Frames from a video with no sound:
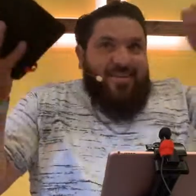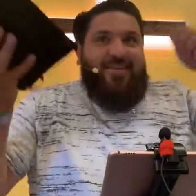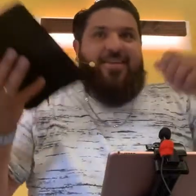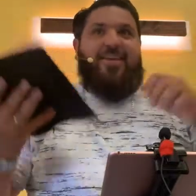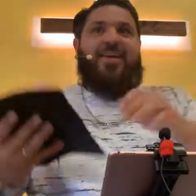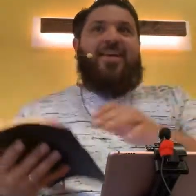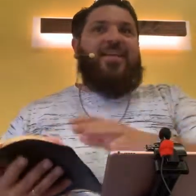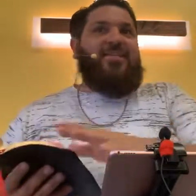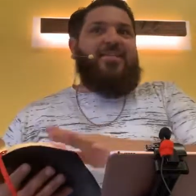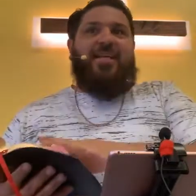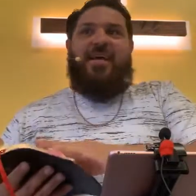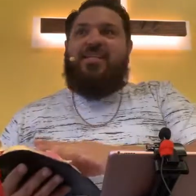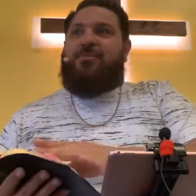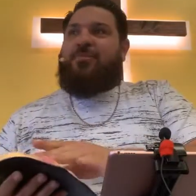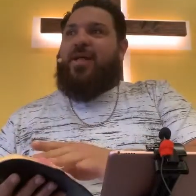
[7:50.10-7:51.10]
and he just
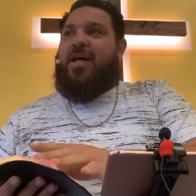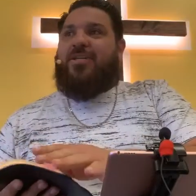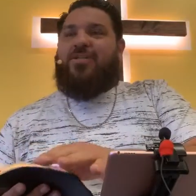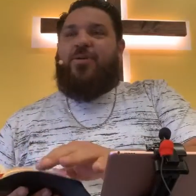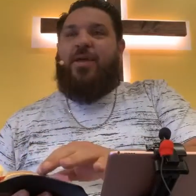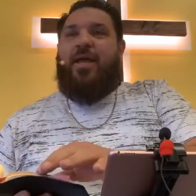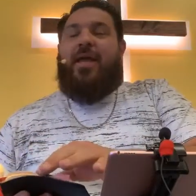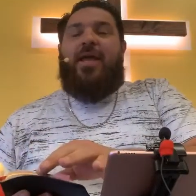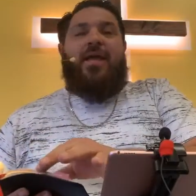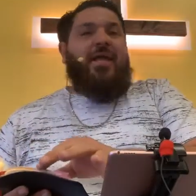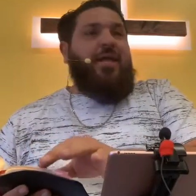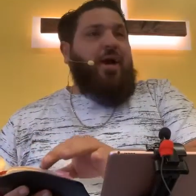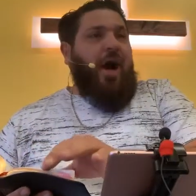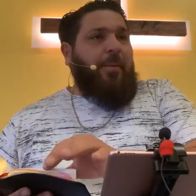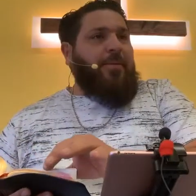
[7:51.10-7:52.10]
has a blast doing it, and
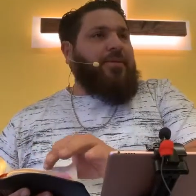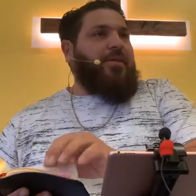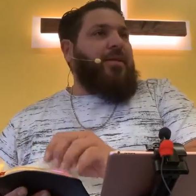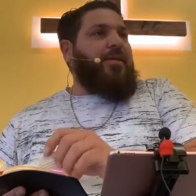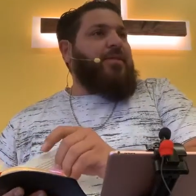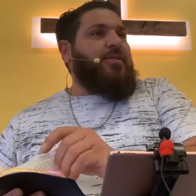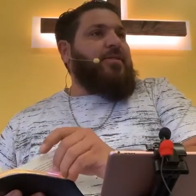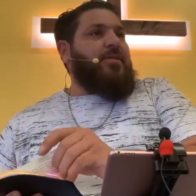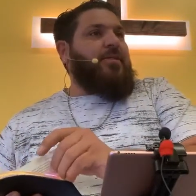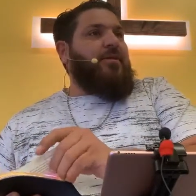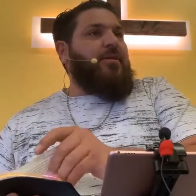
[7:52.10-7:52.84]
he copies us.